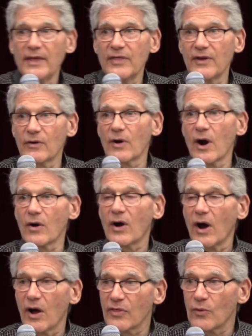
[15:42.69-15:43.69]
There are
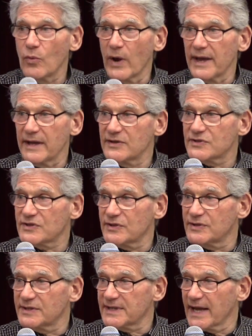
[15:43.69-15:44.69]
other ways to
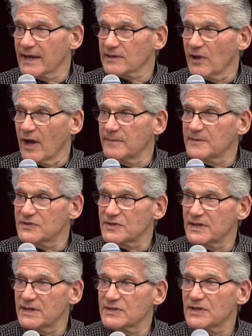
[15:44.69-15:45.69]
detect Lyme
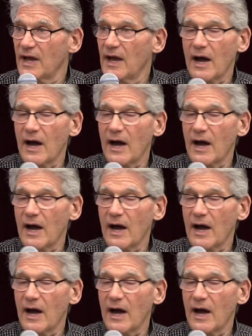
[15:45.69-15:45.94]
disease